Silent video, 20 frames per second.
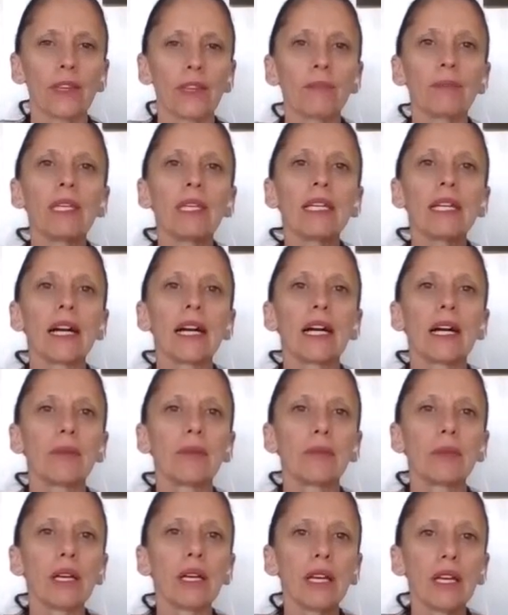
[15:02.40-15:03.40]

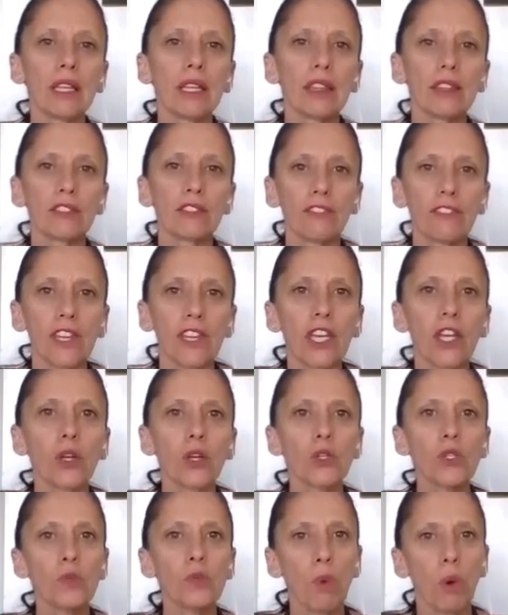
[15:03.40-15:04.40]
become the
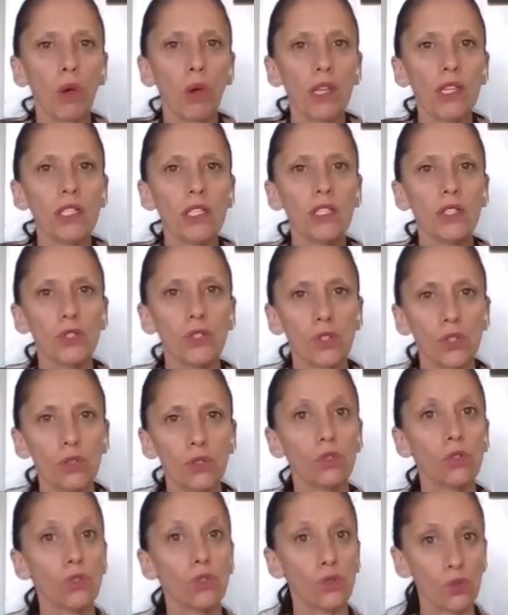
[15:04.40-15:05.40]
fingers pointing to
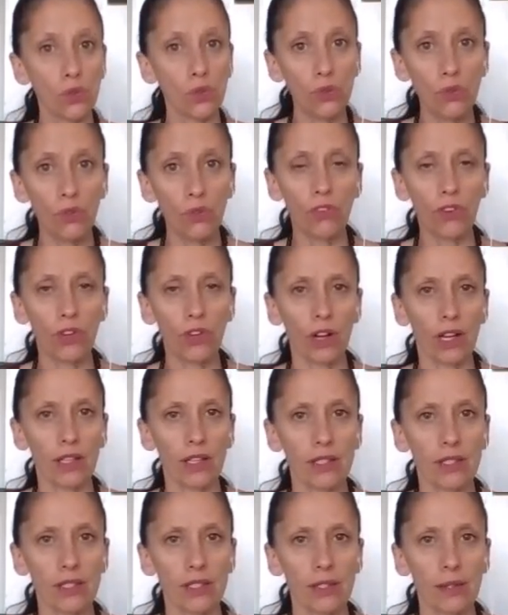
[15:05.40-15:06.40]
the truth for
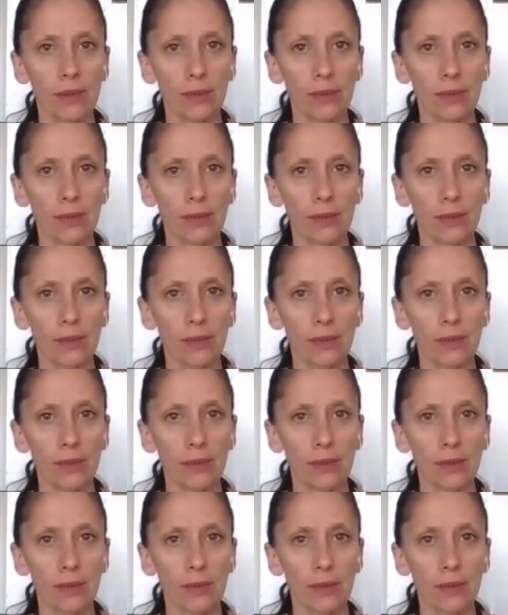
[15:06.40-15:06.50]
us.